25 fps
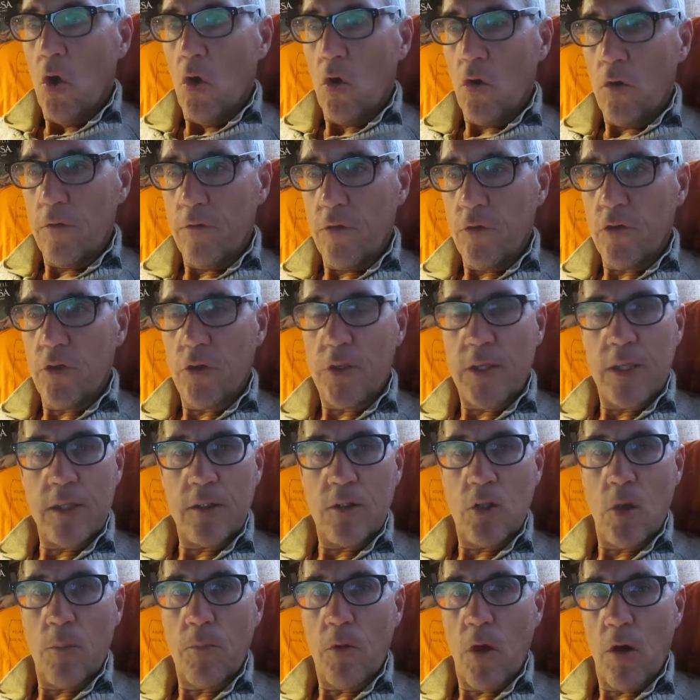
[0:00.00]
over the
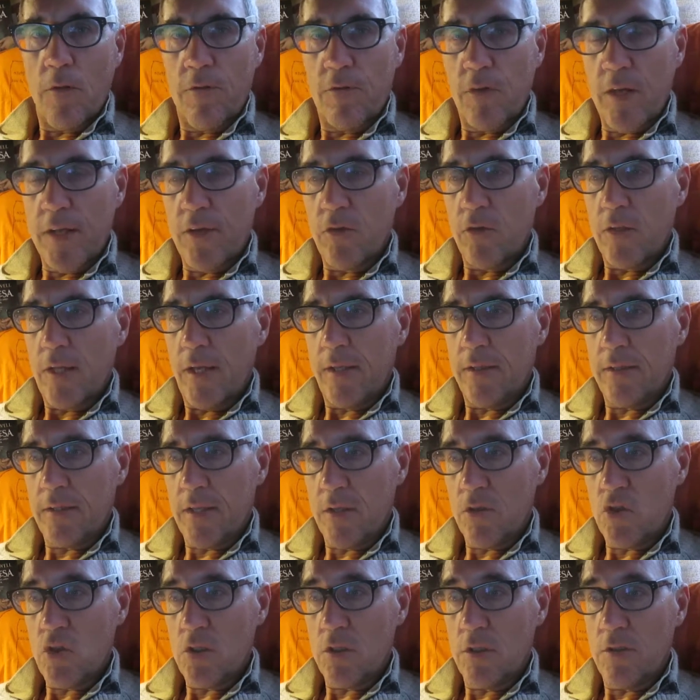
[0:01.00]
Kingdom of Leon and
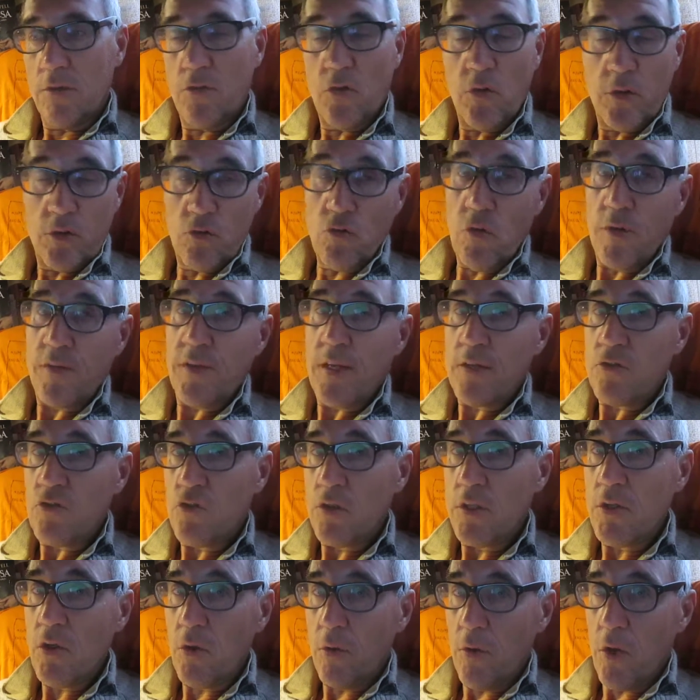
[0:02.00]
Castile. So it was
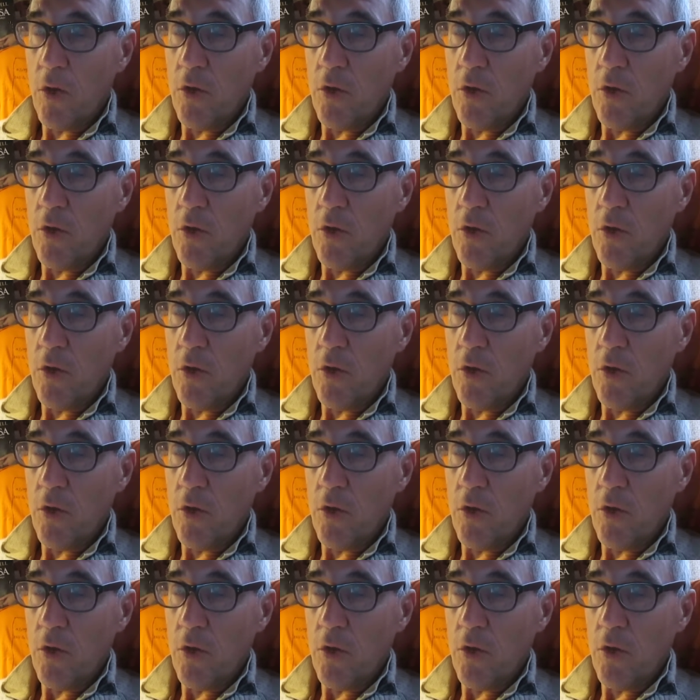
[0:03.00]
actually